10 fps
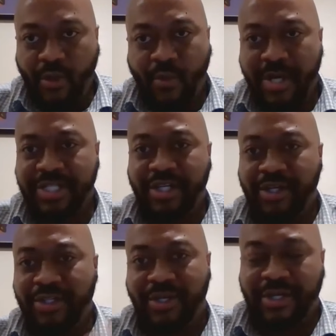Once you
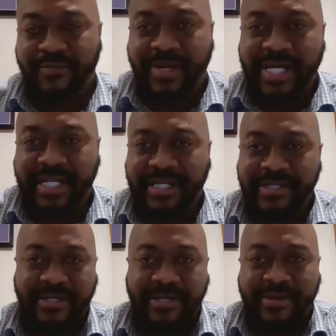lose all your money,
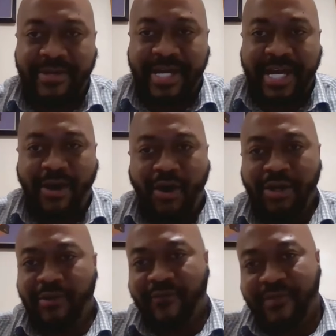all
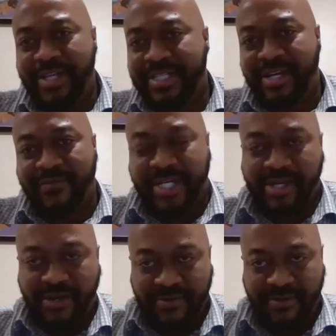your friends gonna be
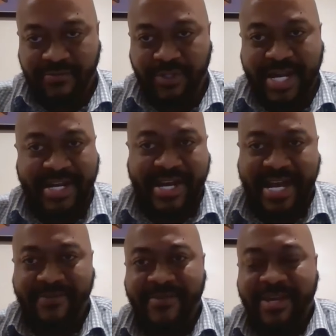gone. You're not gonna
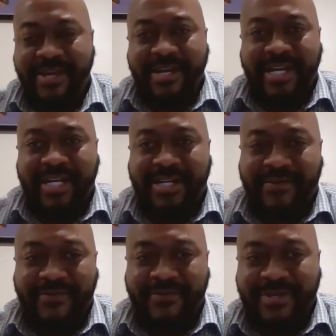have, you
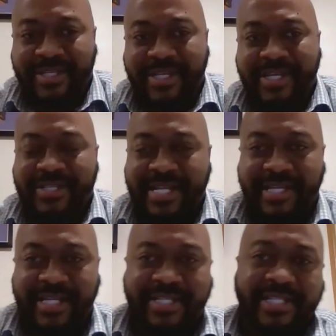know. It says, I
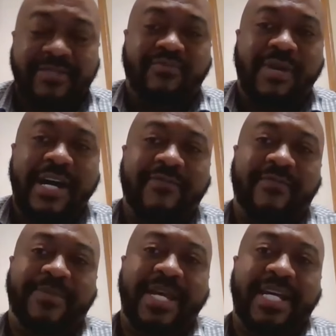think it says in
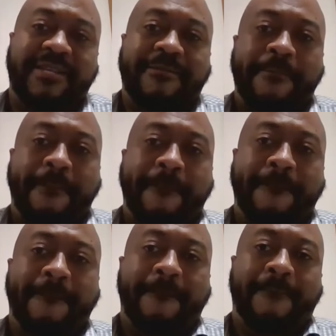Proverbs that
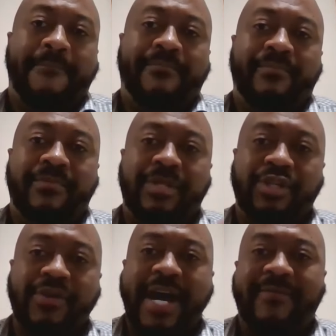
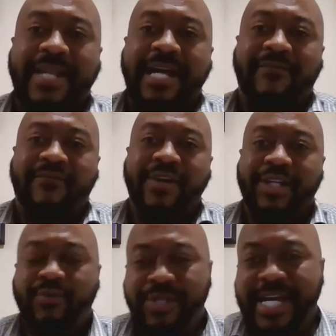you have a lot of
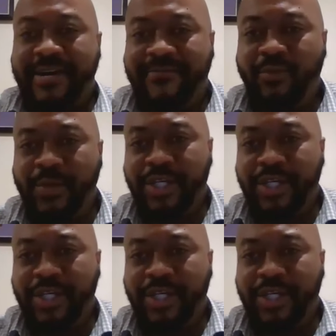friends when you have when